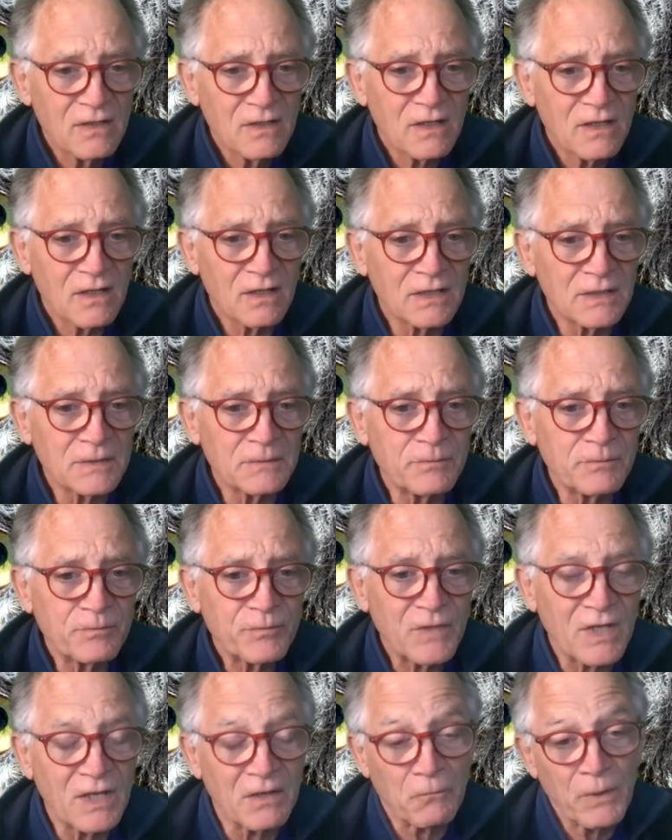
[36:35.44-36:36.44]

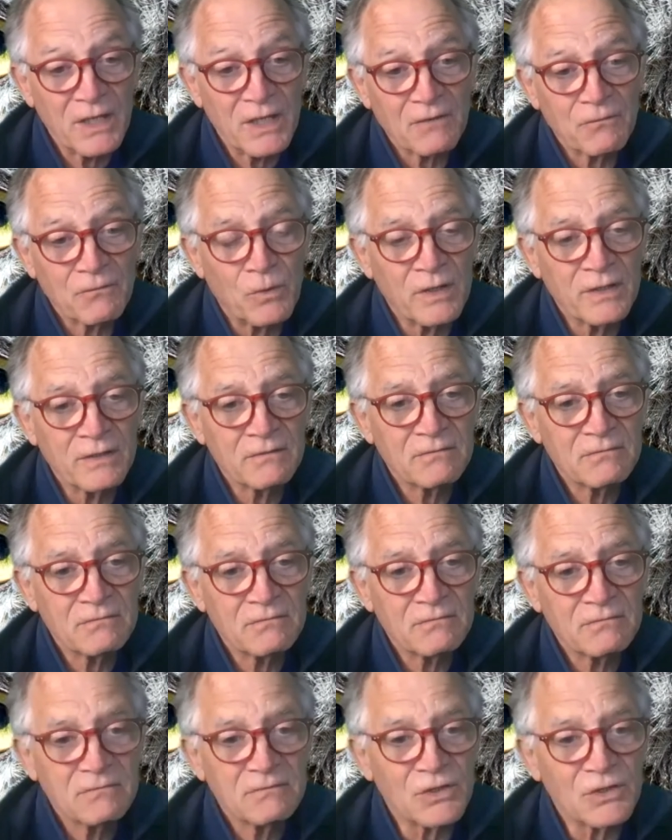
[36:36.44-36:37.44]
and we have
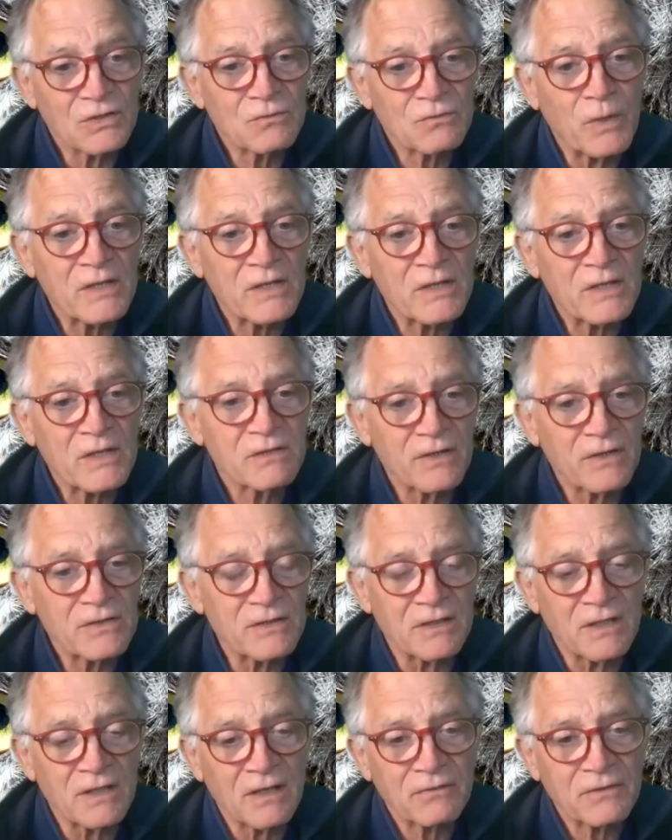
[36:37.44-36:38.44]
one just west of us
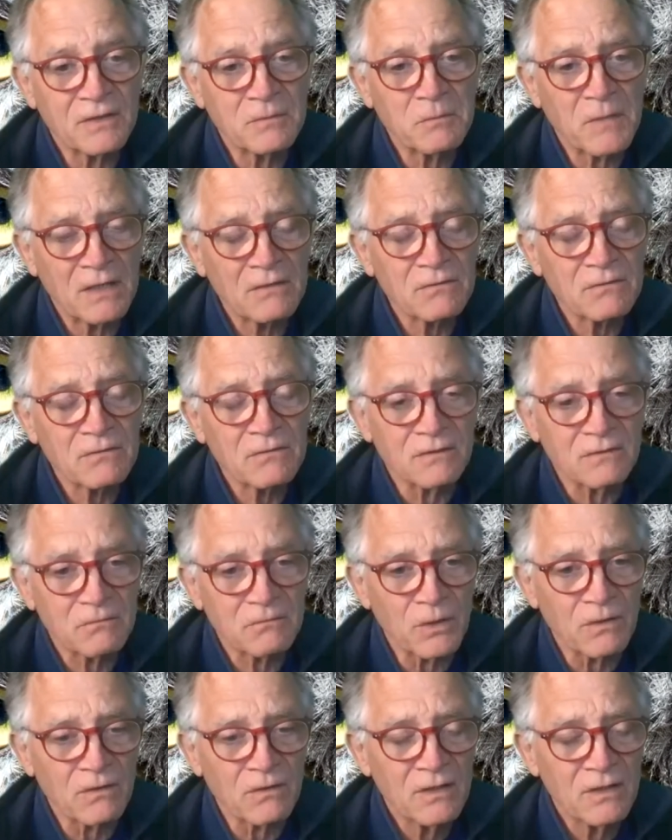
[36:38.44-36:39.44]
at Afton Mountain,
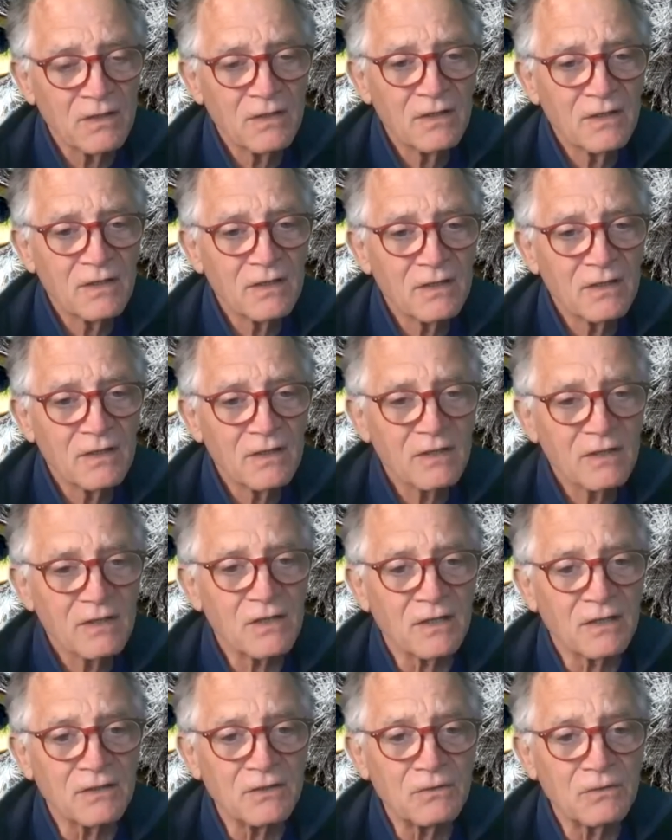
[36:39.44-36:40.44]
where
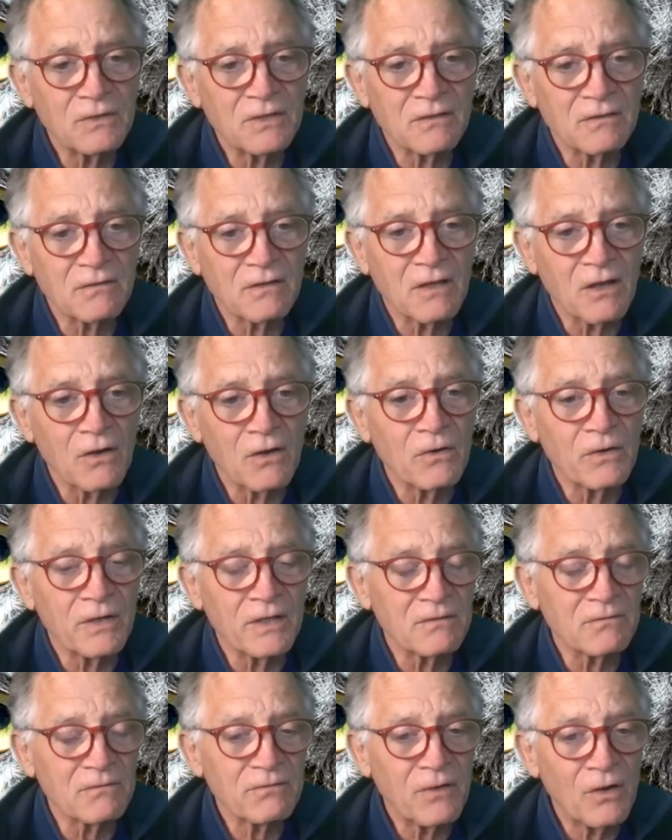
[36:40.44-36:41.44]
you can go
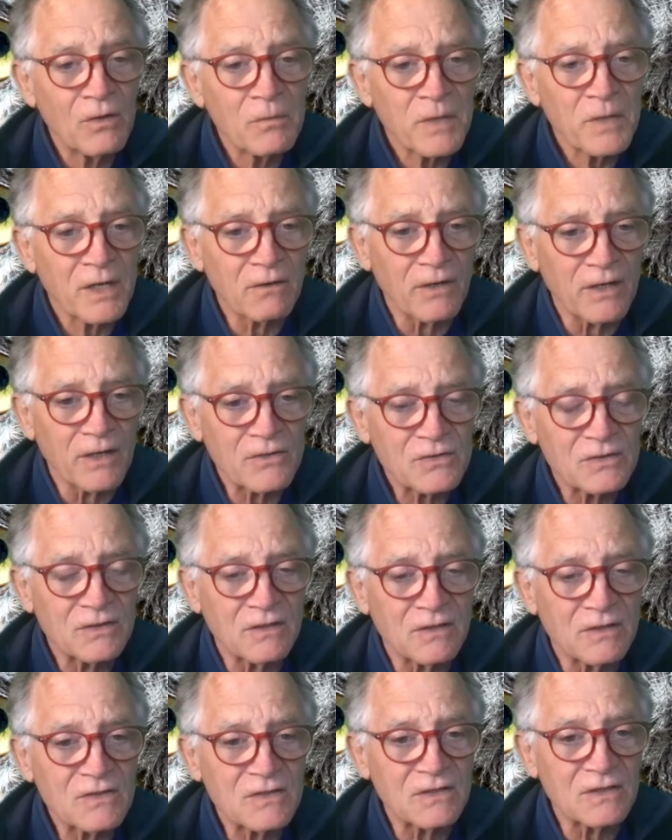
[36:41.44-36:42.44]
in fall migration
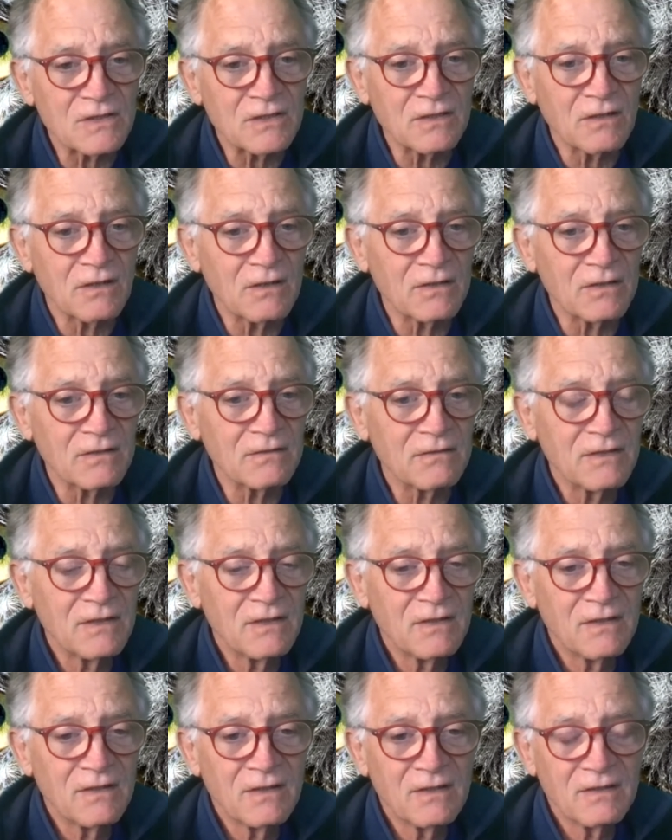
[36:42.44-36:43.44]
and see on
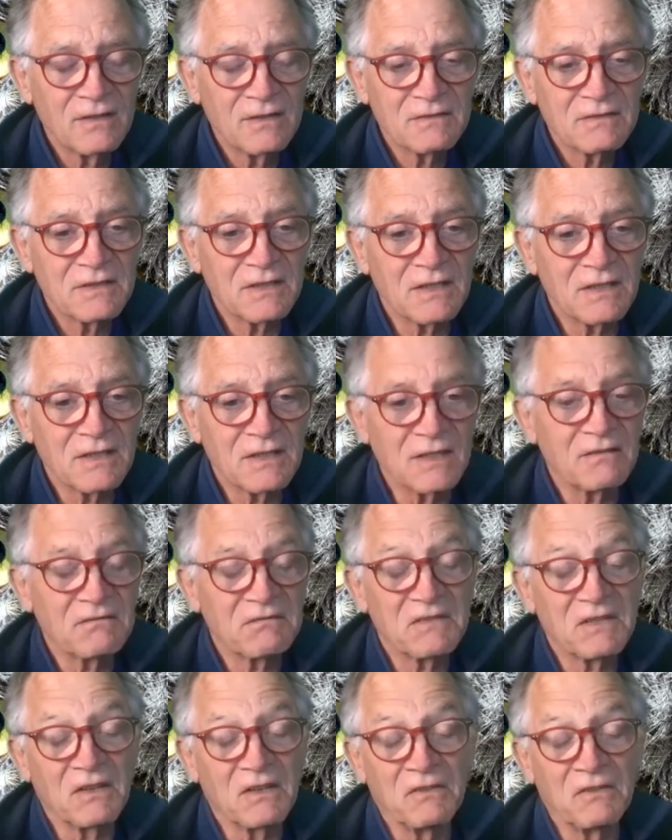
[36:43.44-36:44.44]

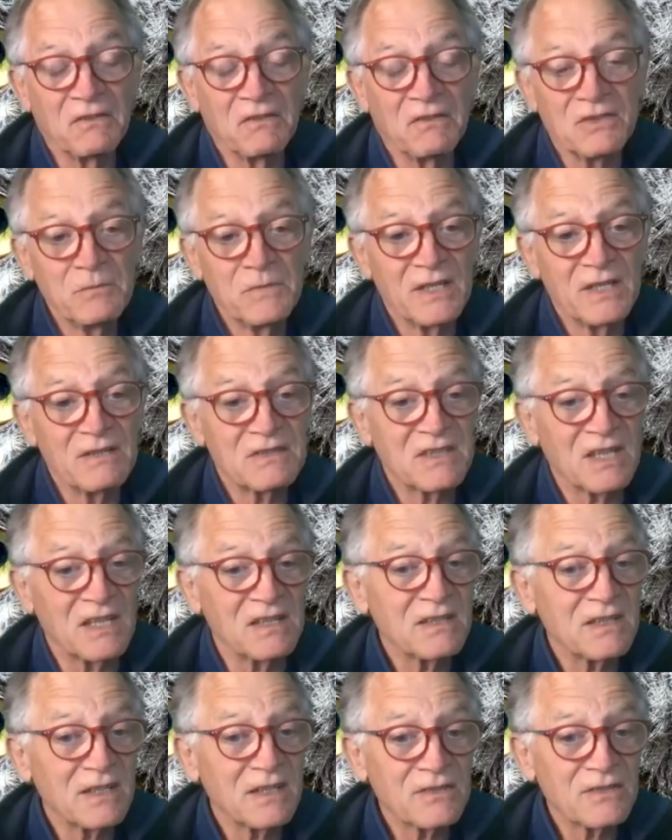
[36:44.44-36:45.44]
some days
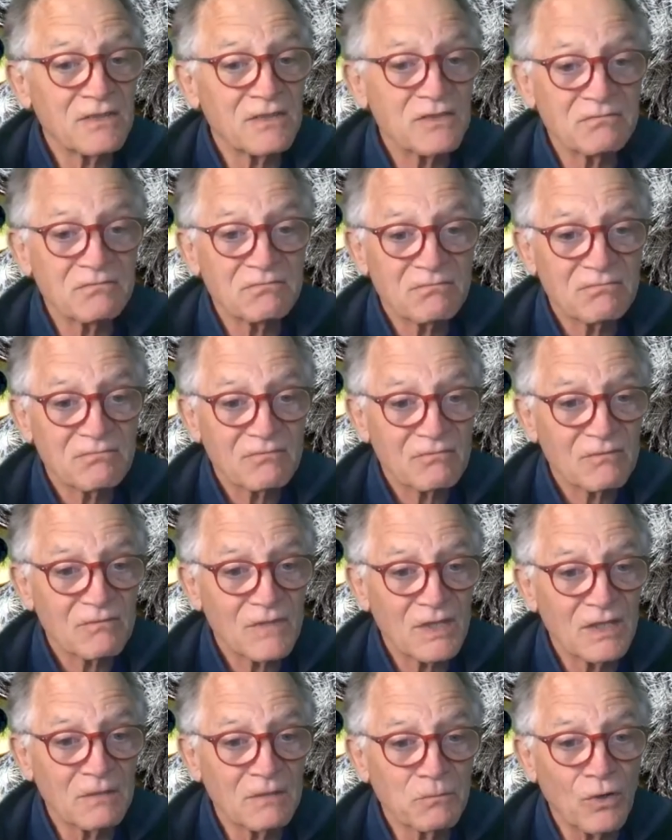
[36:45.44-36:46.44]
10,000
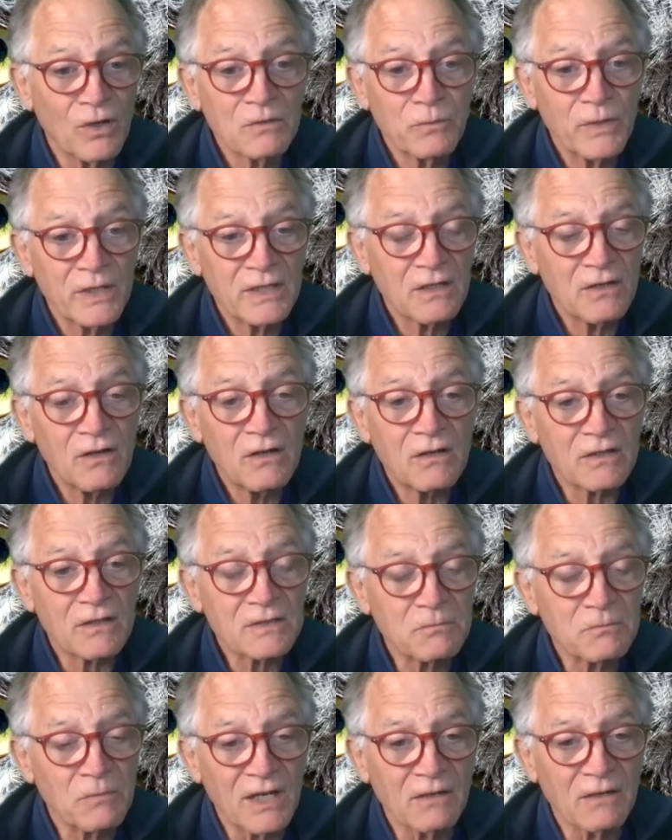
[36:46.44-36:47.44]
broad-winged
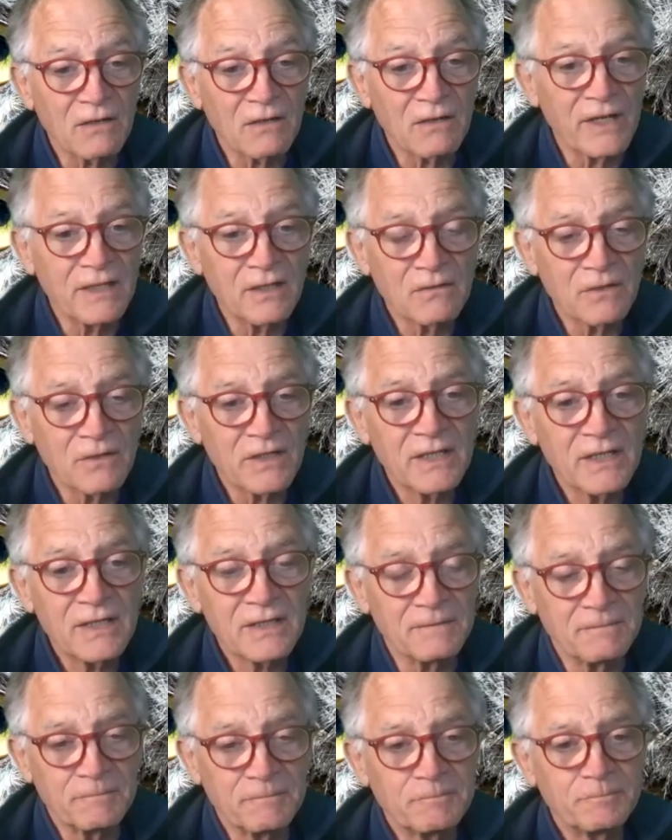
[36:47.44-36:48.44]
hawks migrating
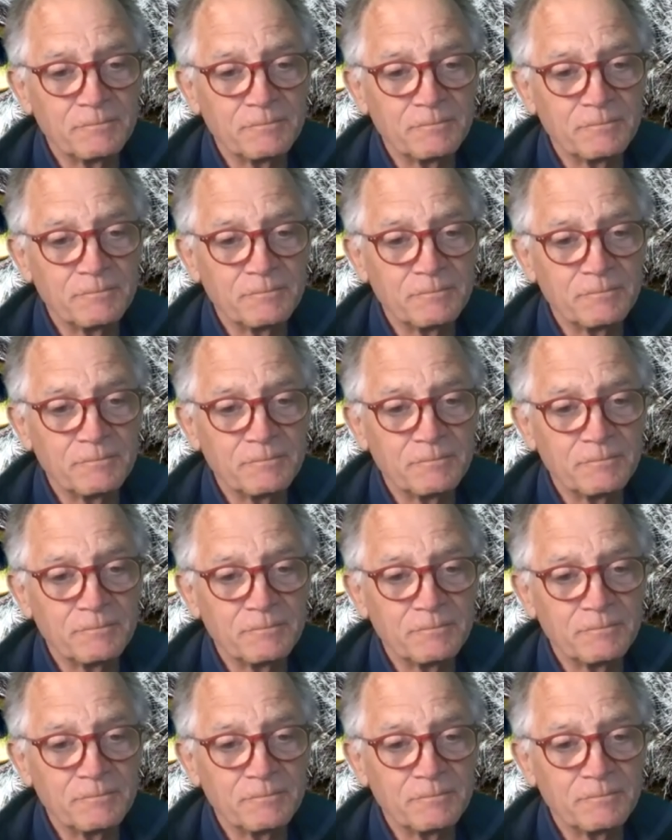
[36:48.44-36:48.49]
overhead.